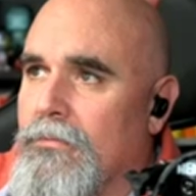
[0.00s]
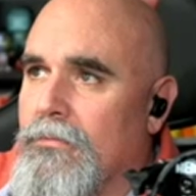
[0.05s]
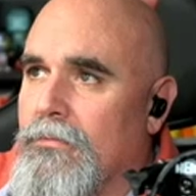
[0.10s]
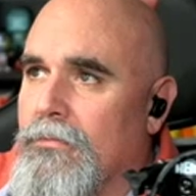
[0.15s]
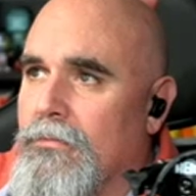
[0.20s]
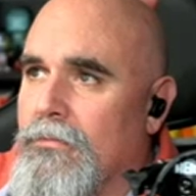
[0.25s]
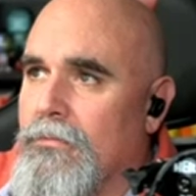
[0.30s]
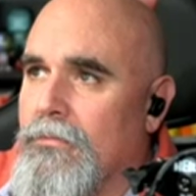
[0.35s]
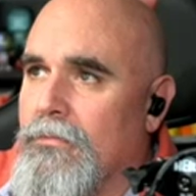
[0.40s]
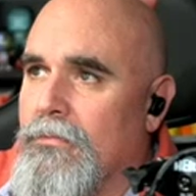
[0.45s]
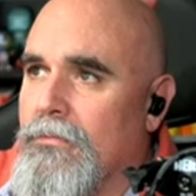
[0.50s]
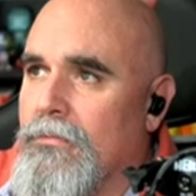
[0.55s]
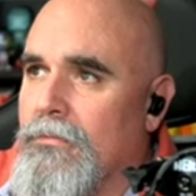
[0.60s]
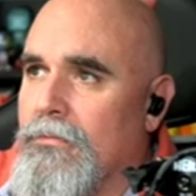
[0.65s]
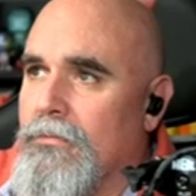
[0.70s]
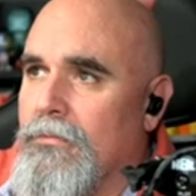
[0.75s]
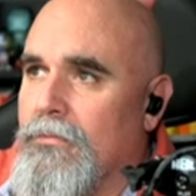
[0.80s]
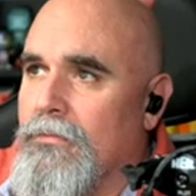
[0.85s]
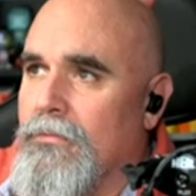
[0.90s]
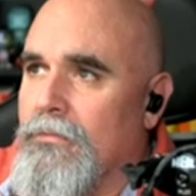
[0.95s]

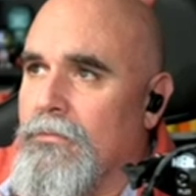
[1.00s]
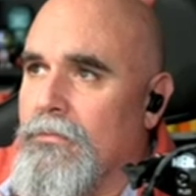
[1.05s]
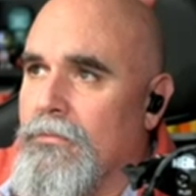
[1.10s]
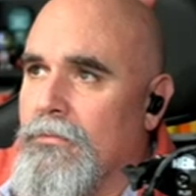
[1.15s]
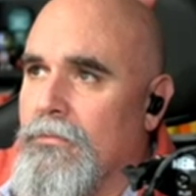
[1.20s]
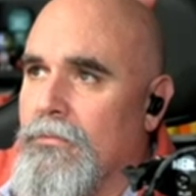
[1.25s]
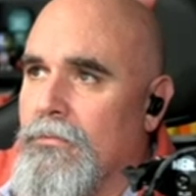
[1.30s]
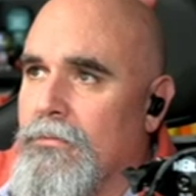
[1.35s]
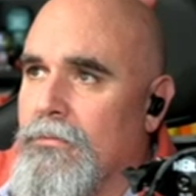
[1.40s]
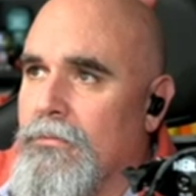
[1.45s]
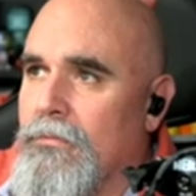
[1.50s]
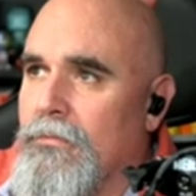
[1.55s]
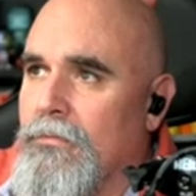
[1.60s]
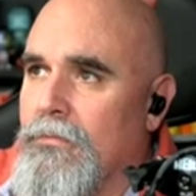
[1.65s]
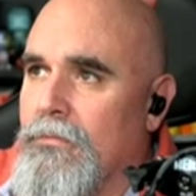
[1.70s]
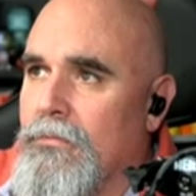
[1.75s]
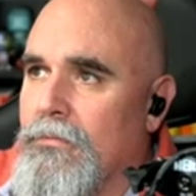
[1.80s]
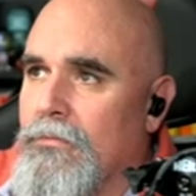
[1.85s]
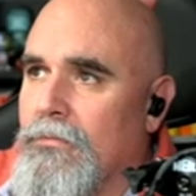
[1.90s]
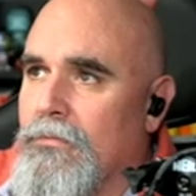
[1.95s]

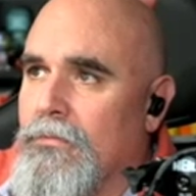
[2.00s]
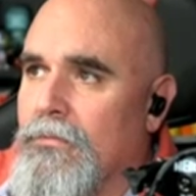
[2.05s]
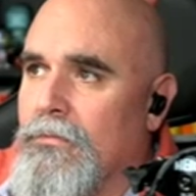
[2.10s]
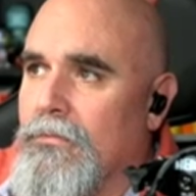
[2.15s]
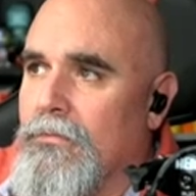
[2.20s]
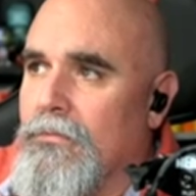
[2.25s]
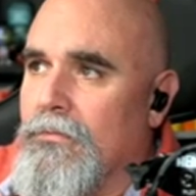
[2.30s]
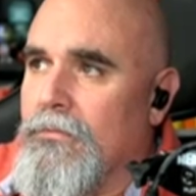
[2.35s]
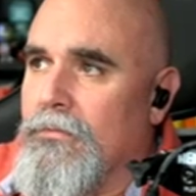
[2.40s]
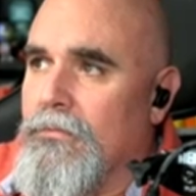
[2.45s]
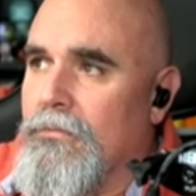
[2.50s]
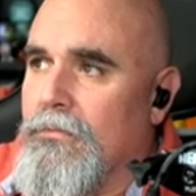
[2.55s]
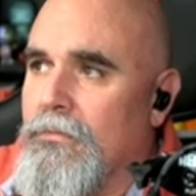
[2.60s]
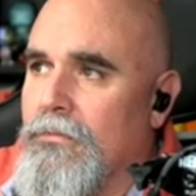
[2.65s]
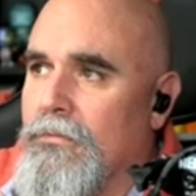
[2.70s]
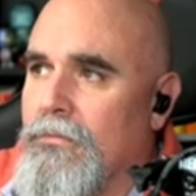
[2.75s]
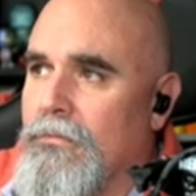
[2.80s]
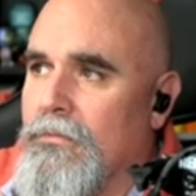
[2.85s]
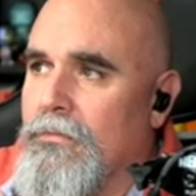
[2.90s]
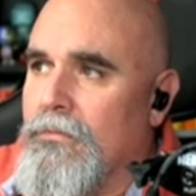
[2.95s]

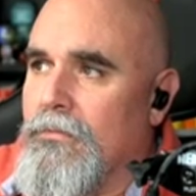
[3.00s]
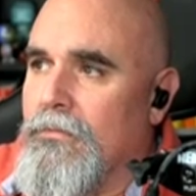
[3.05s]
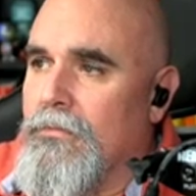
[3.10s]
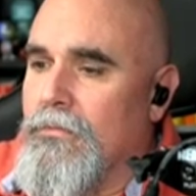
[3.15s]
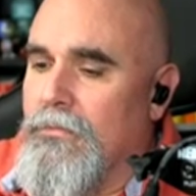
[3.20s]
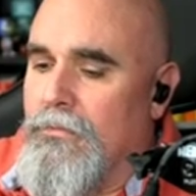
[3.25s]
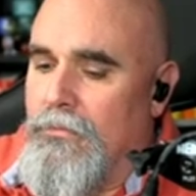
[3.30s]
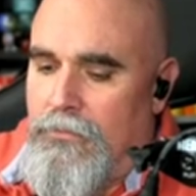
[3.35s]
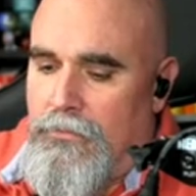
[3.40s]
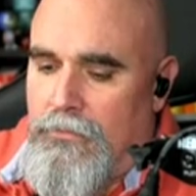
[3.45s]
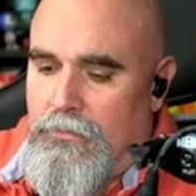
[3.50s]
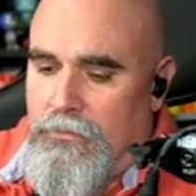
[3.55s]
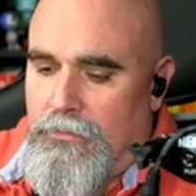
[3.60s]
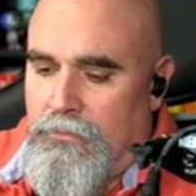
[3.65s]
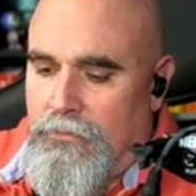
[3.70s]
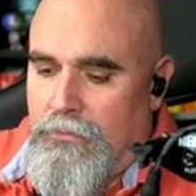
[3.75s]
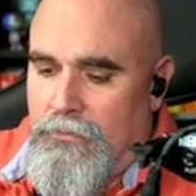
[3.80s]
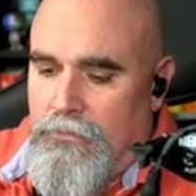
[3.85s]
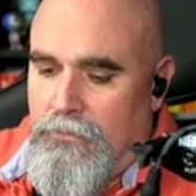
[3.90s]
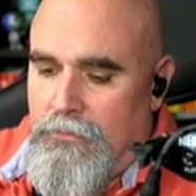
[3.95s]
(not speaking)